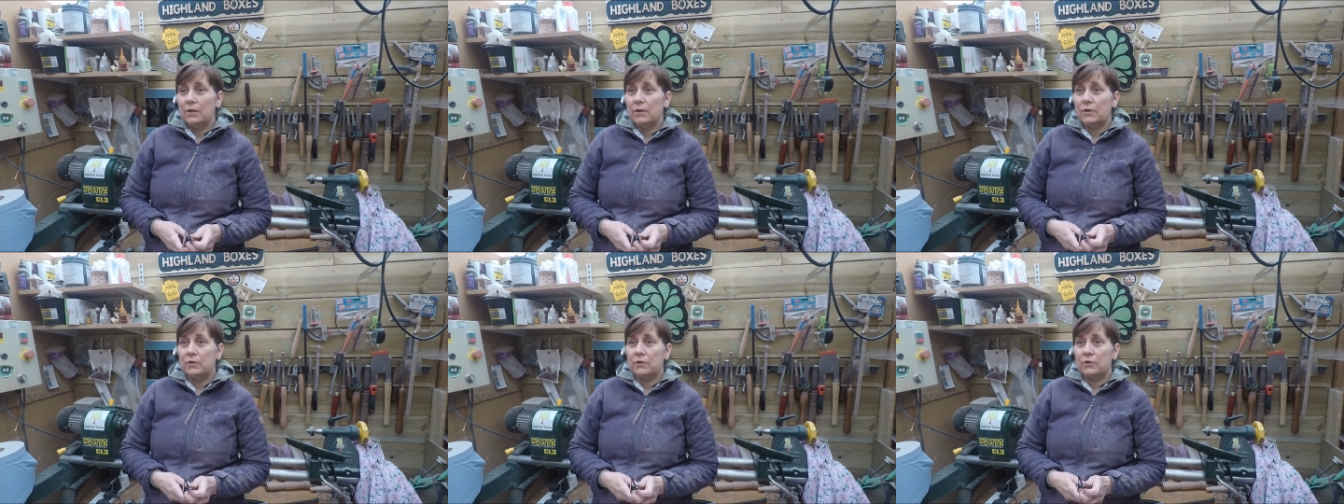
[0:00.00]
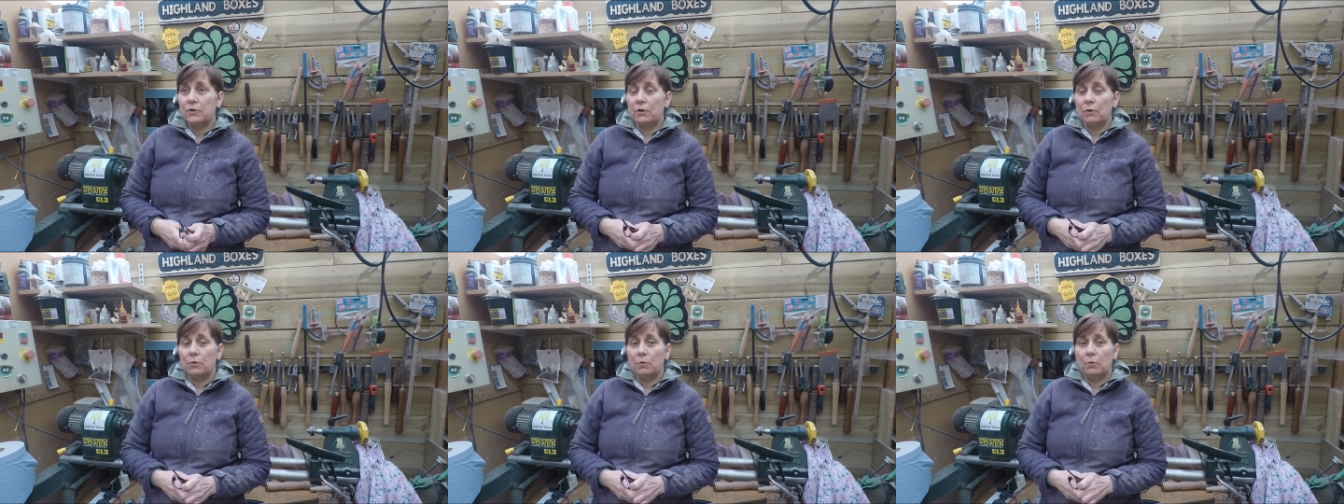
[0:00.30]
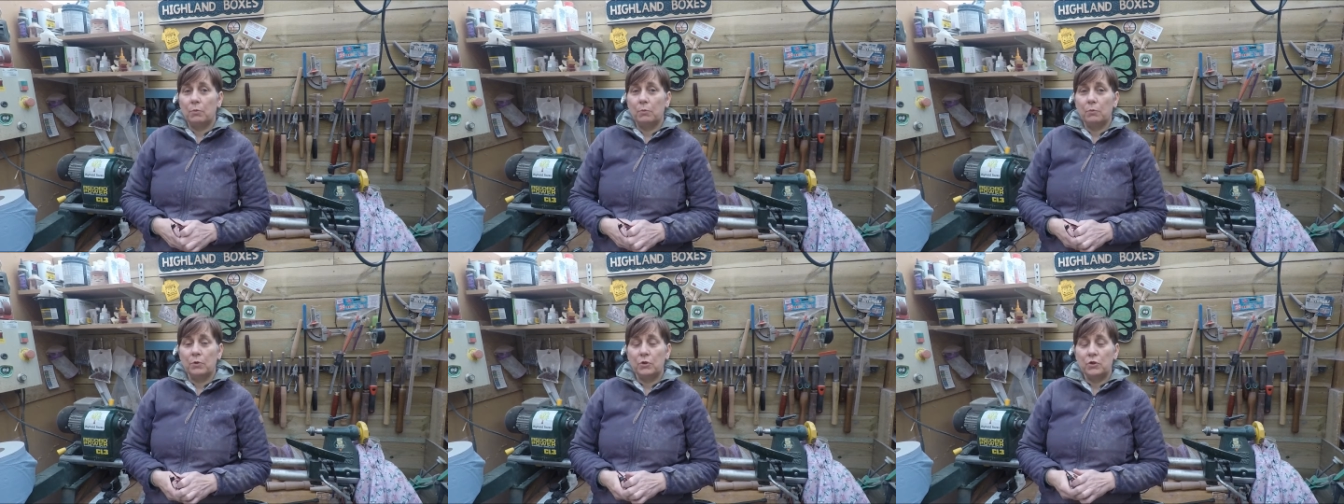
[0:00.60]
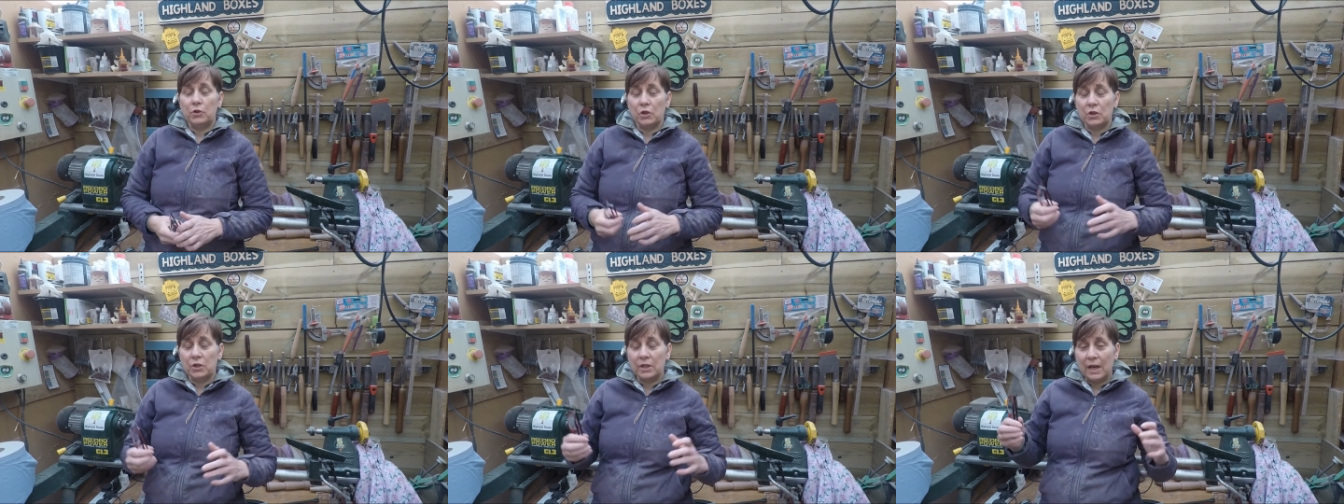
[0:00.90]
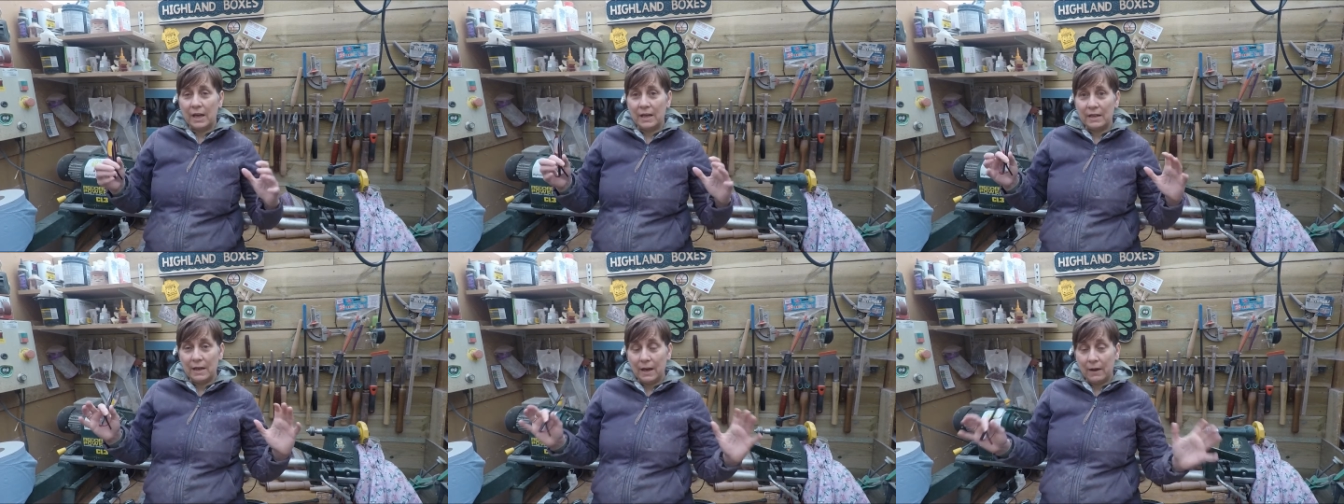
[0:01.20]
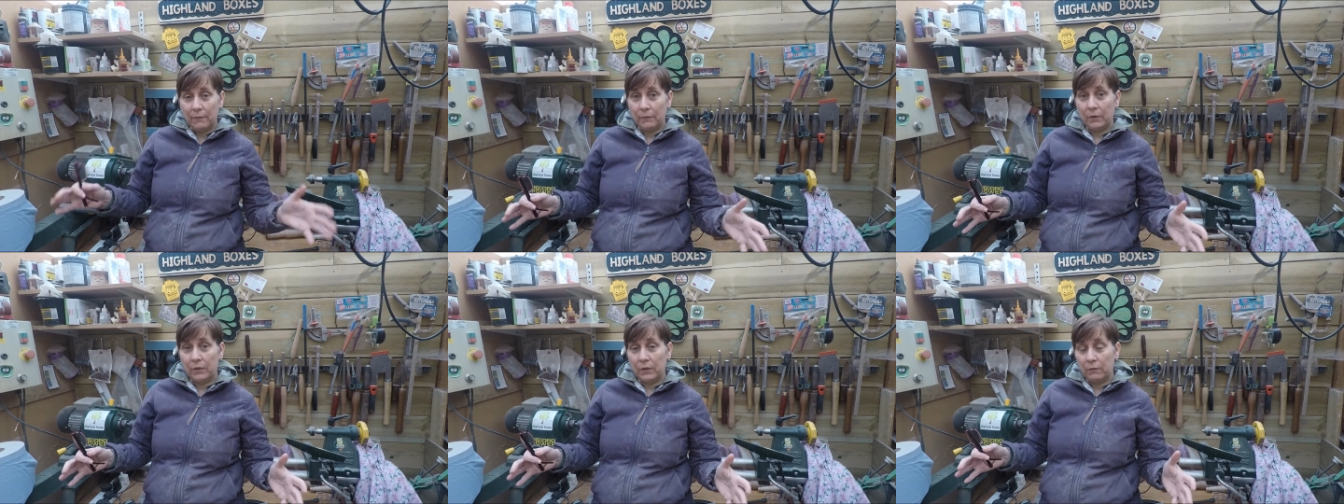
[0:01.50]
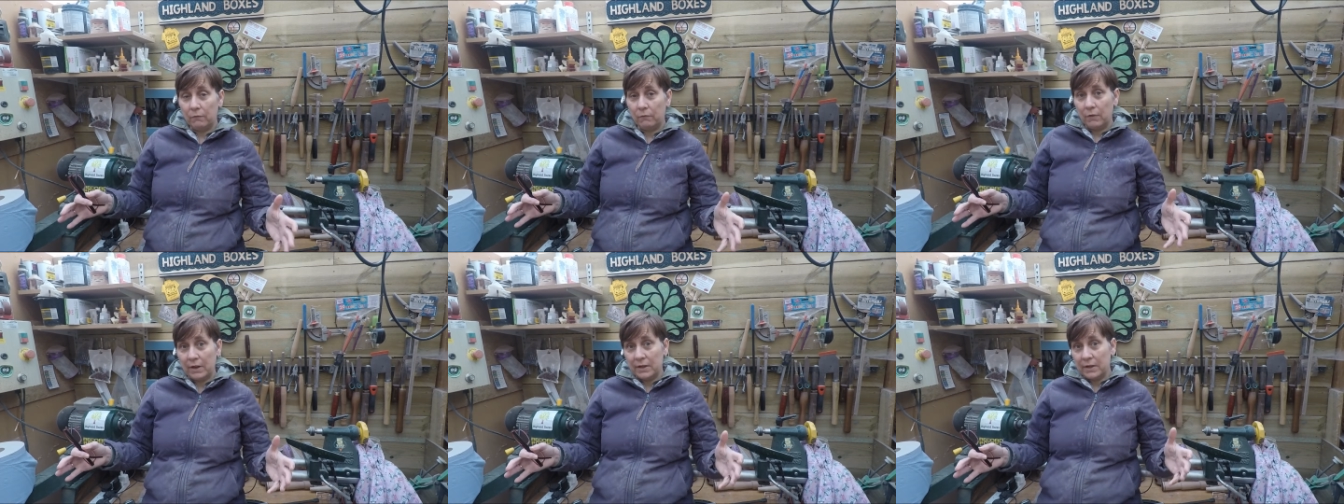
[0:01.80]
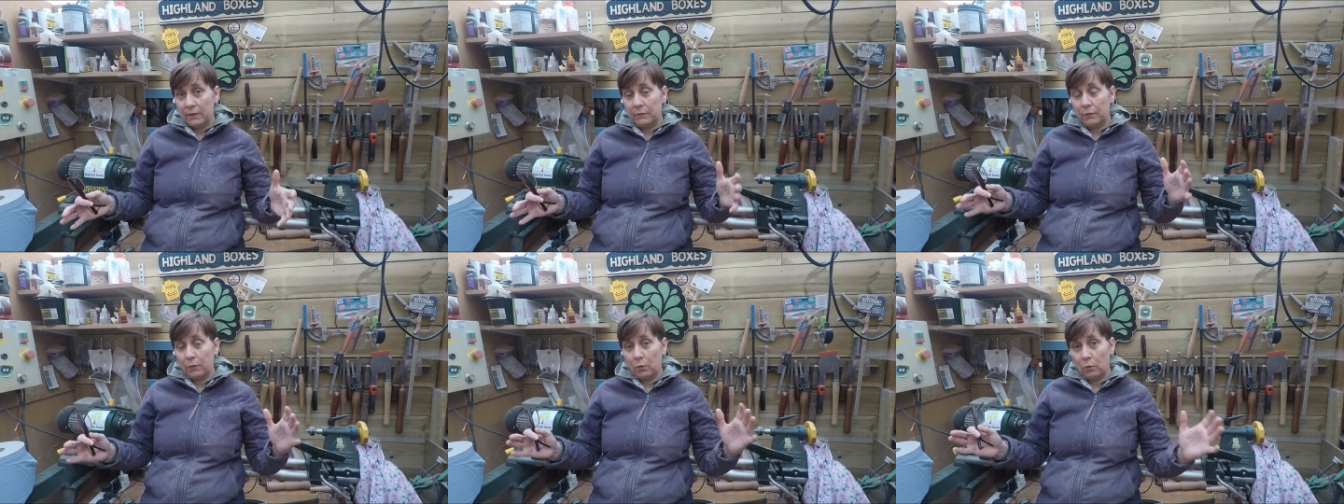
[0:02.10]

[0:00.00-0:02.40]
So was just getting everything ready for